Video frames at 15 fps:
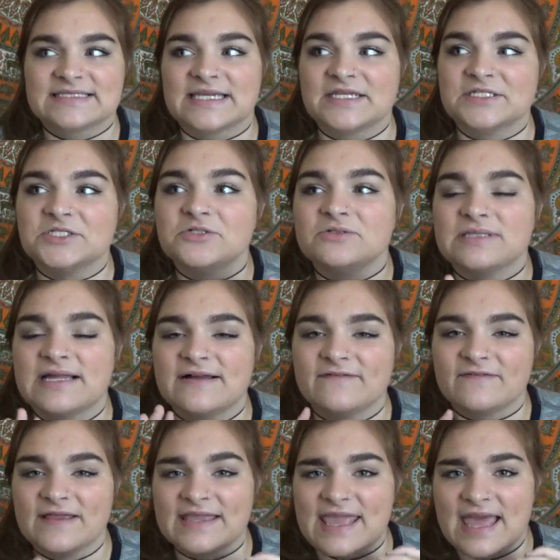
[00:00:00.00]
I do love
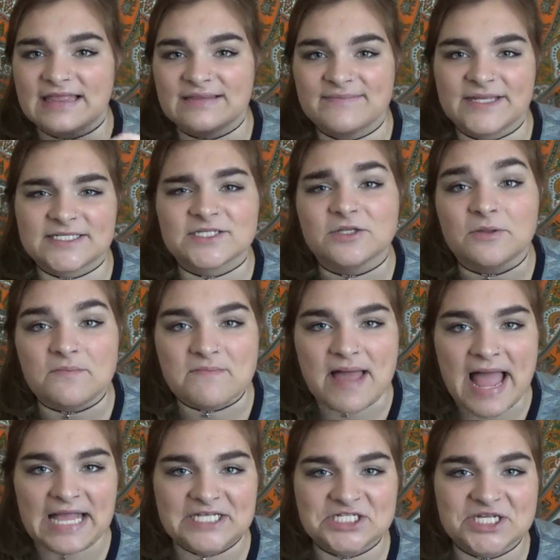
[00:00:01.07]
like elemental
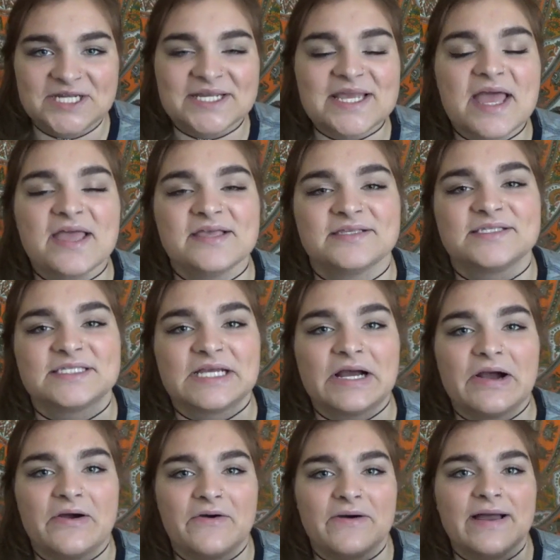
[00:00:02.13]
magic,
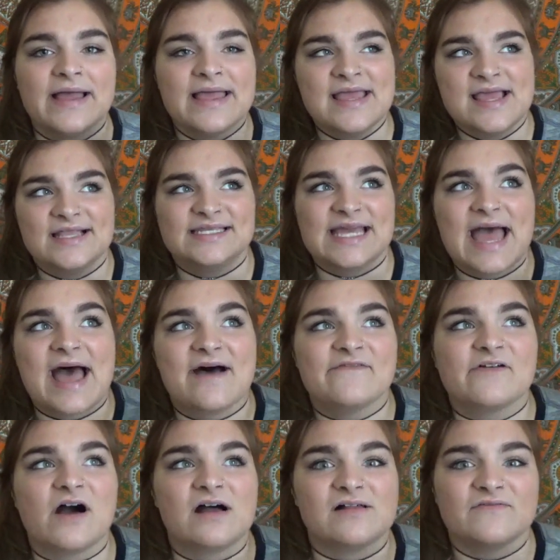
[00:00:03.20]
so to have all